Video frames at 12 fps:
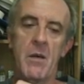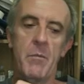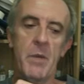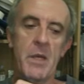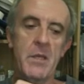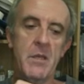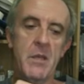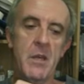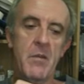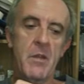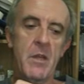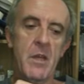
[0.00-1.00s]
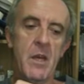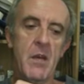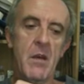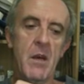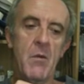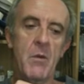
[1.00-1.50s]
Basically everything
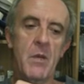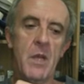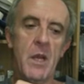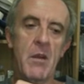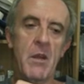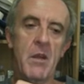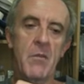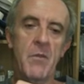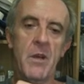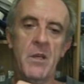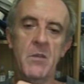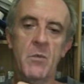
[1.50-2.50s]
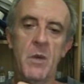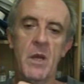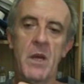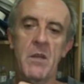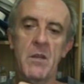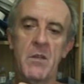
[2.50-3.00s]
I would carry if I just went
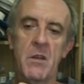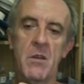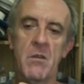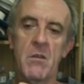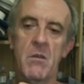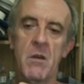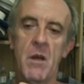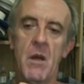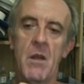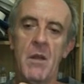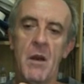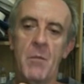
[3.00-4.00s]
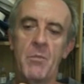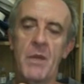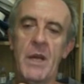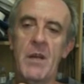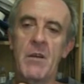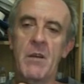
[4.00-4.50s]
out in the jungle, not
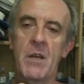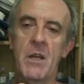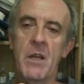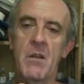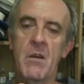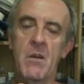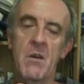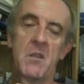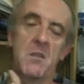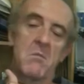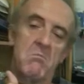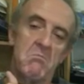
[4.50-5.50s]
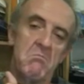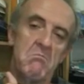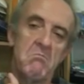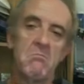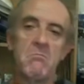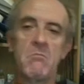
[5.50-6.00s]
planning on getting lost.
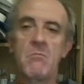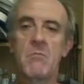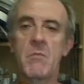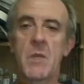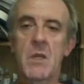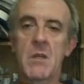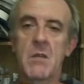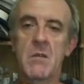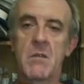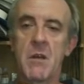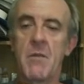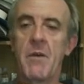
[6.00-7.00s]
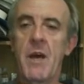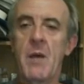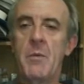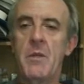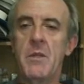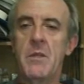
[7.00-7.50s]
Stuff
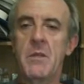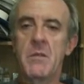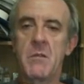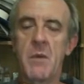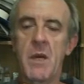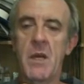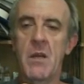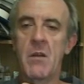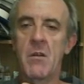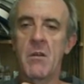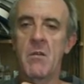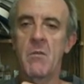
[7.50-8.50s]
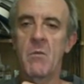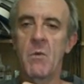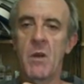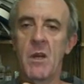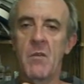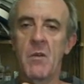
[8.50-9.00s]
happens, you might get hurt,
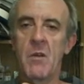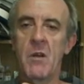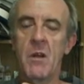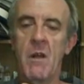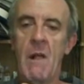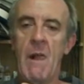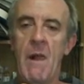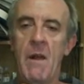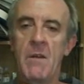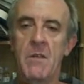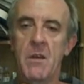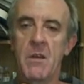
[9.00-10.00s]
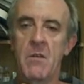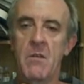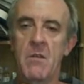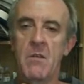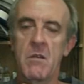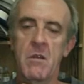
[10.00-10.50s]
whatever. So,
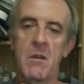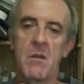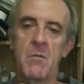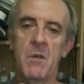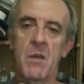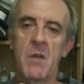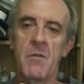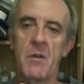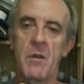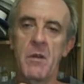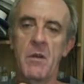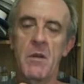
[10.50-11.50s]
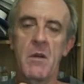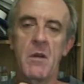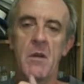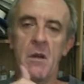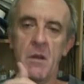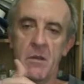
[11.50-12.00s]
you know, covered.
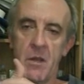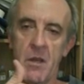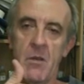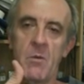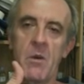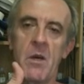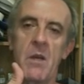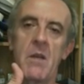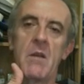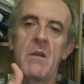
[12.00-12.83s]
Tell you what,